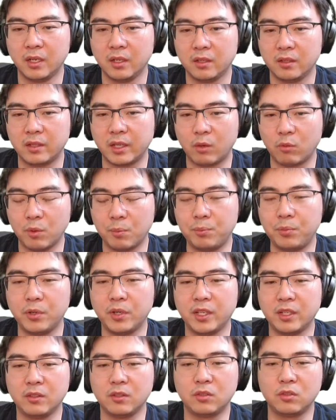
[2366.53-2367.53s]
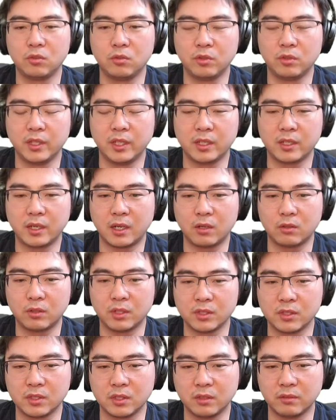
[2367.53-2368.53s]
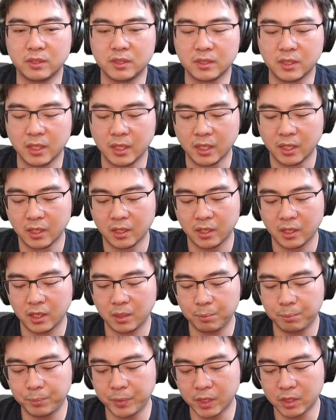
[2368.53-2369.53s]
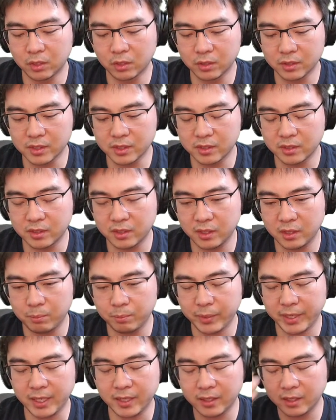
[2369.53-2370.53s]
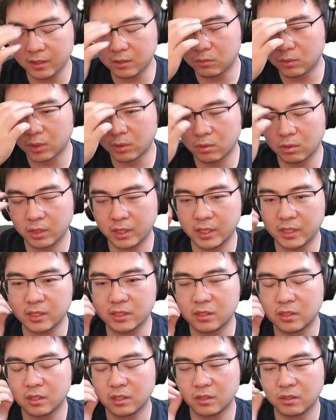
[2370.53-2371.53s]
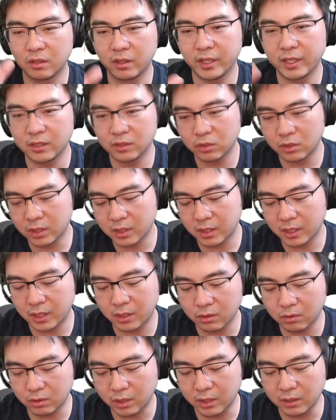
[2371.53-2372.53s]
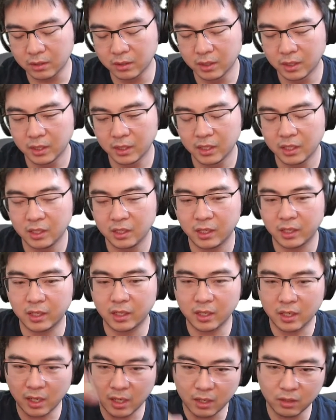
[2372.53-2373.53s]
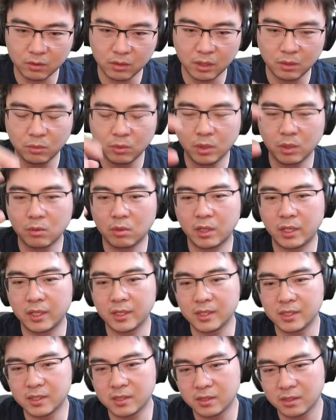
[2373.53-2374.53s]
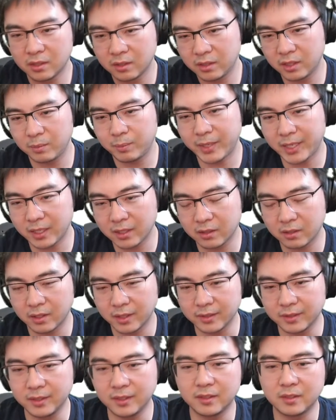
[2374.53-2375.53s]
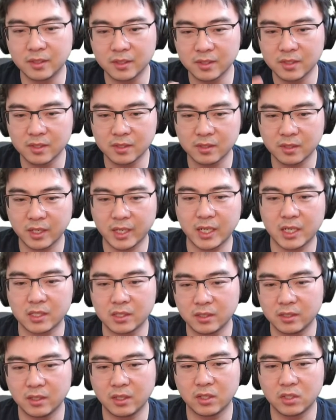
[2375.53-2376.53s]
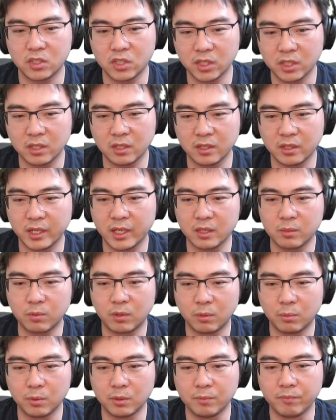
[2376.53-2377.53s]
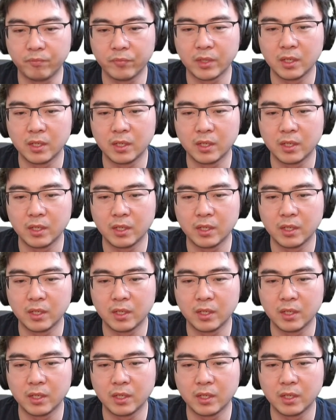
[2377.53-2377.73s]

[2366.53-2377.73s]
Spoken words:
that we put into the Cloud Run service. Because the backend requires to link to the Cloud Run, and then Cloud Run requires the backend ID, this is actually a chicken and egg problem.